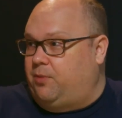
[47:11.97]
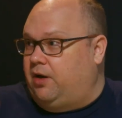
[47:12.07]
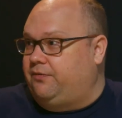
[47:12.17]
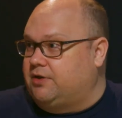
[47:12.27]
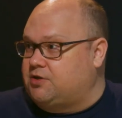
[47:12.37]

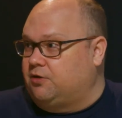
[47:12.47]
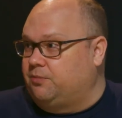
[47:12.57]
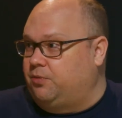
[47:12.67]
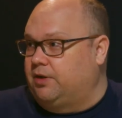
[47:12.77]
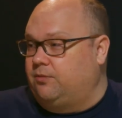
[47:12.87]
off at a
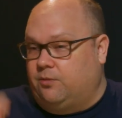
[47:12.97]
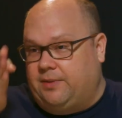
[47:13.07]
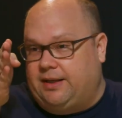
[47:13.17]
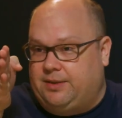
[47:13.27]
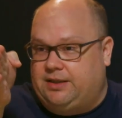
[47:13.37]
certain point, well,
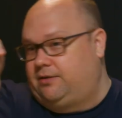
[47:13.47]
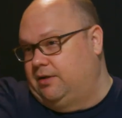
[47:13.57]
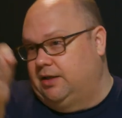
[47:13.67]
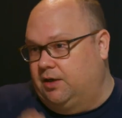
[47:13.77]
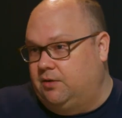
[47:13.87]
maybe
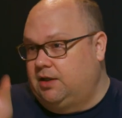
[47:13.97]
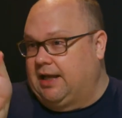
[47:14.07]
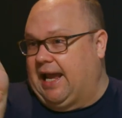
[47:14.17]
you know,